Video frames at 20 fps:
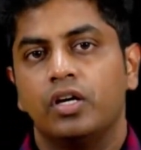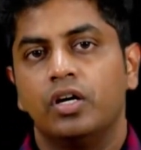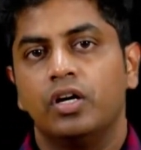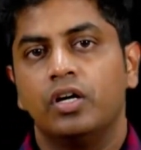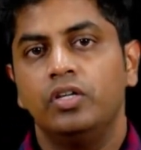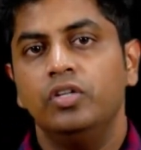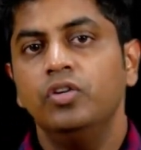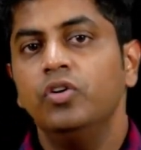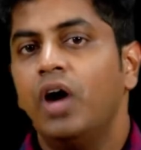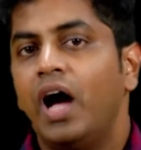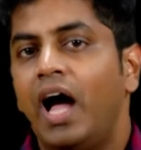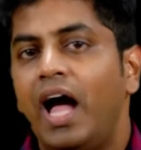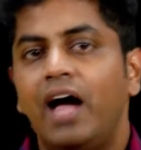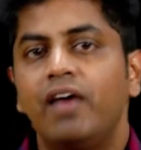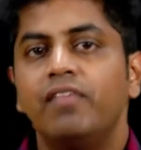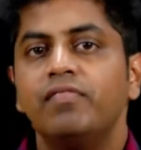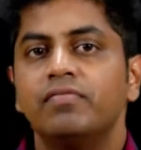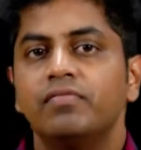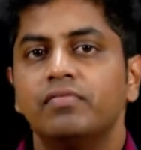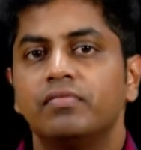You have,
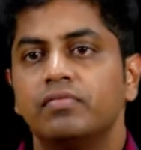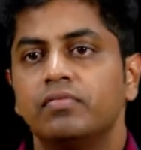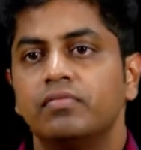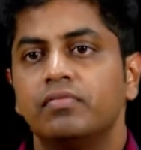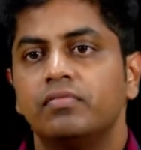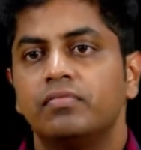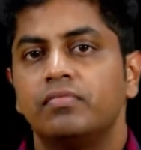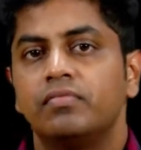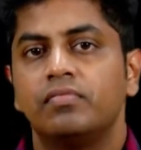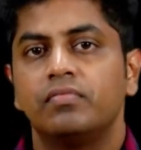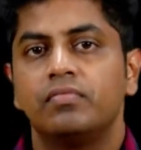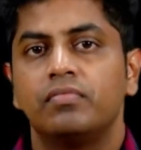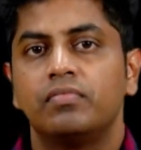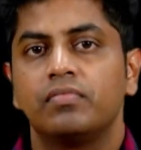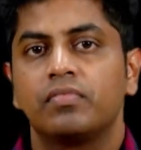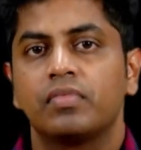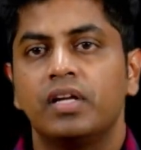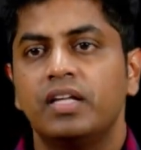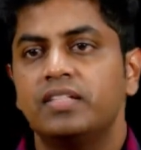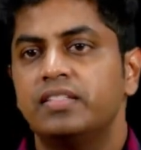
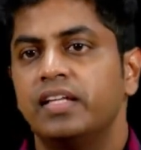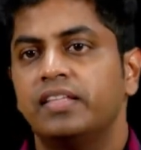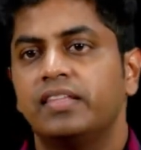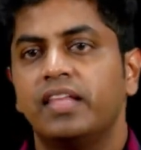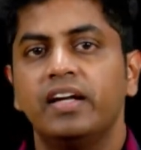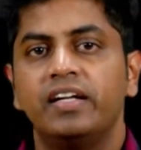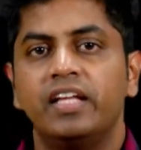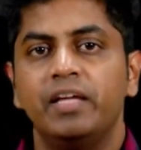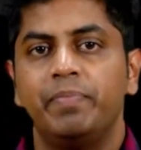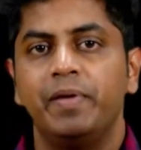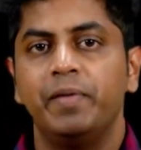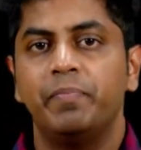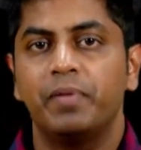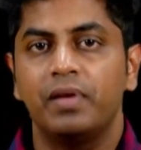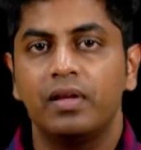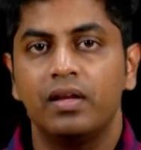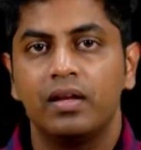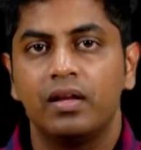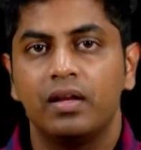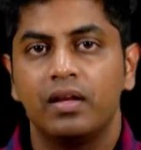let us say 30 people
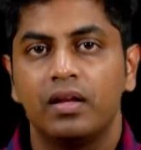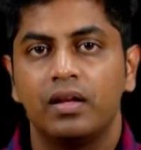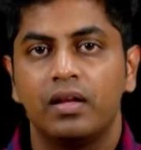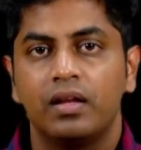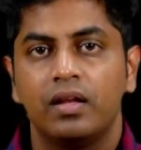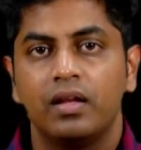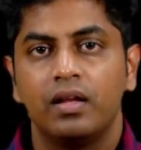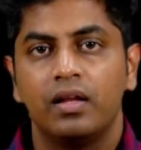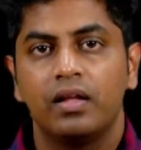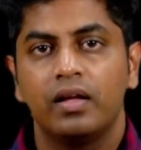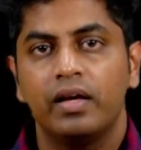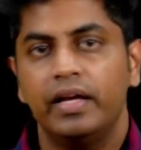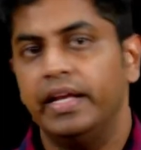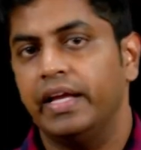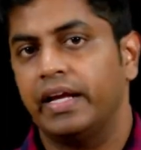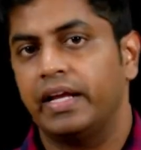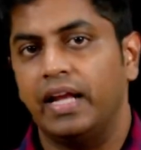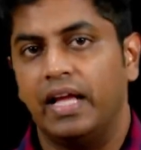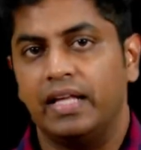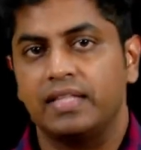in a
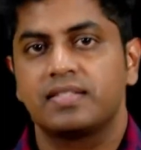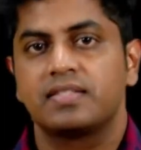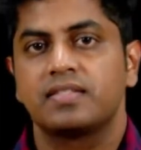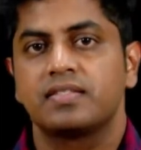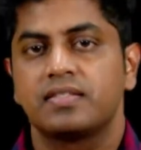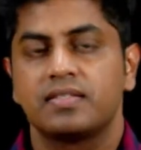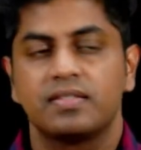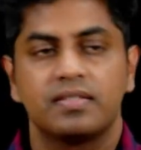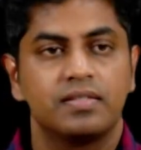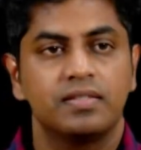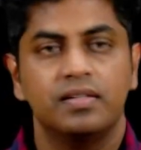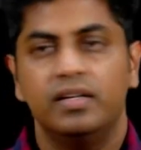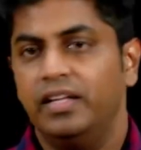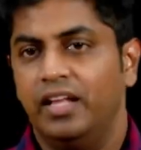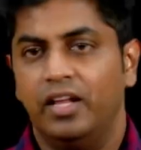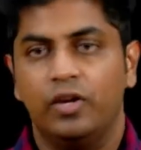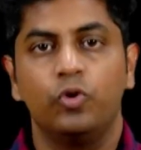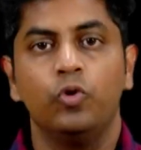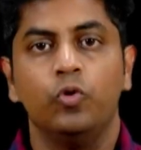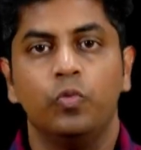class, in a
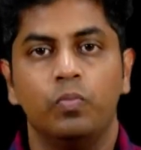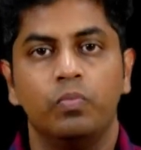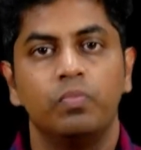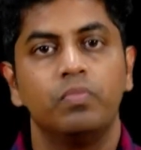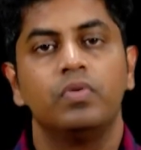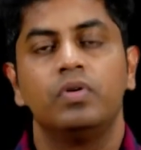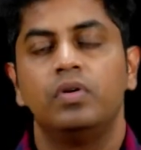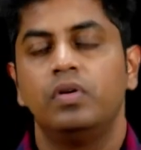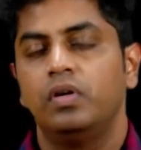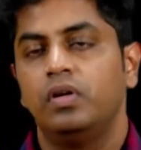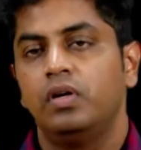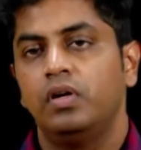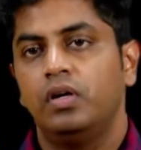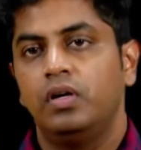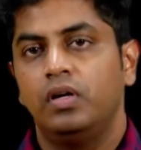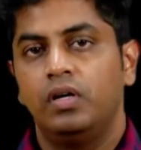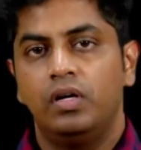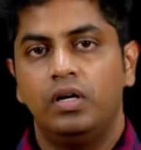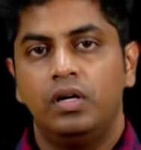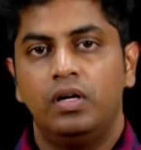room.
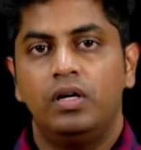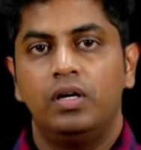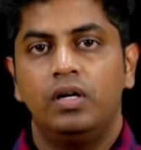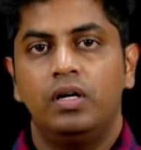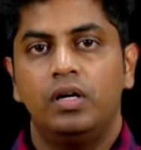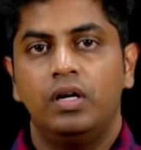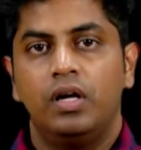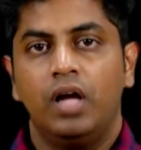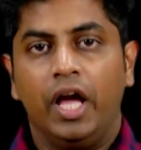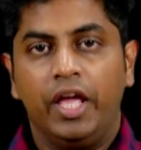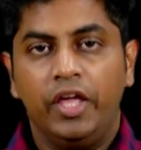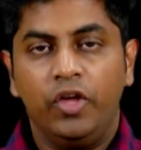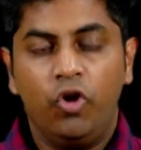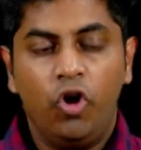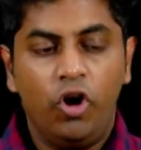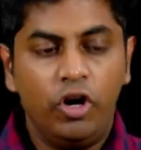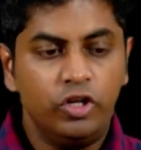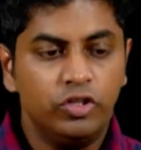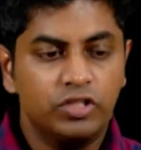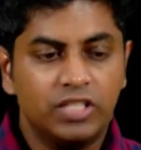You go
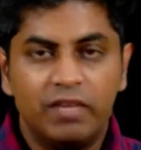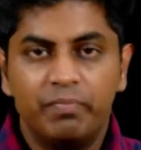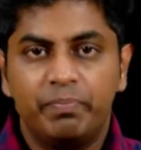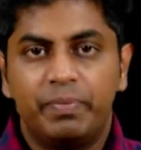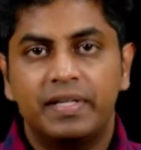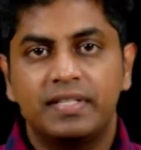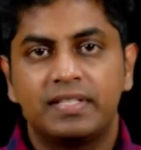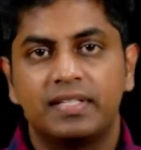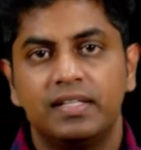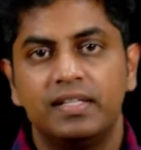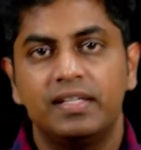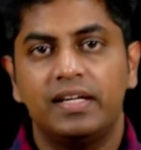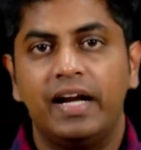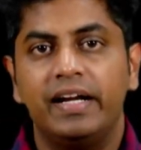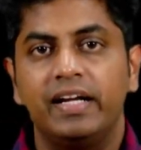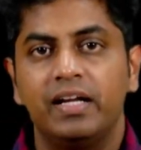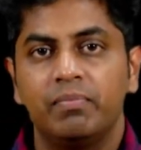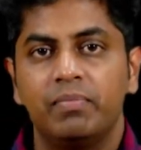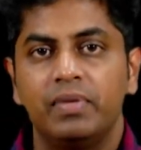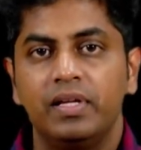to some person
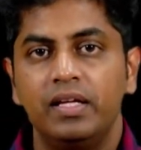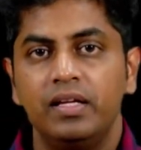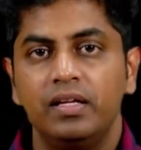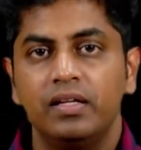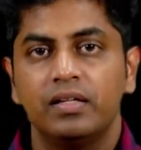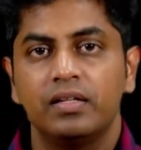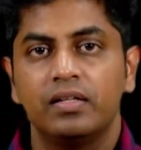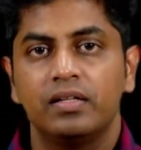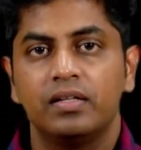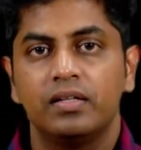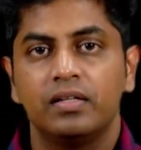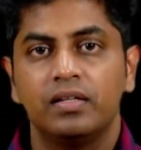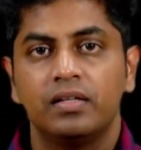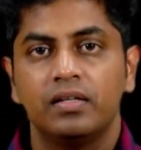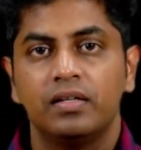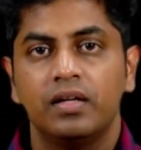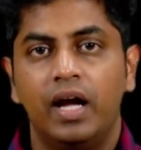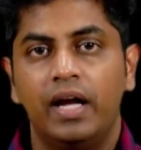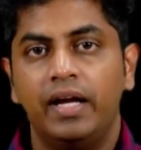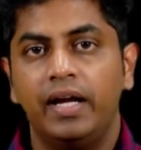randomly
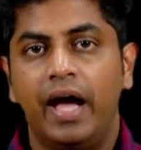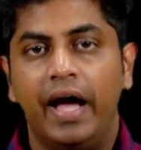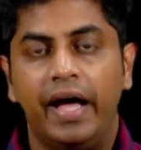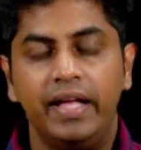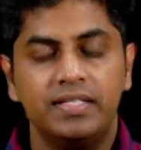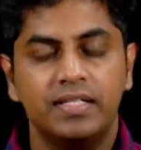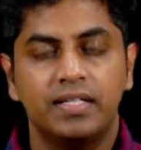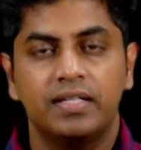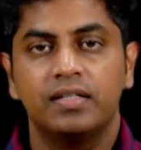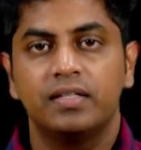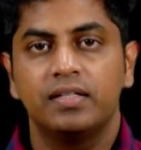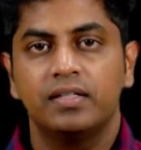and ask,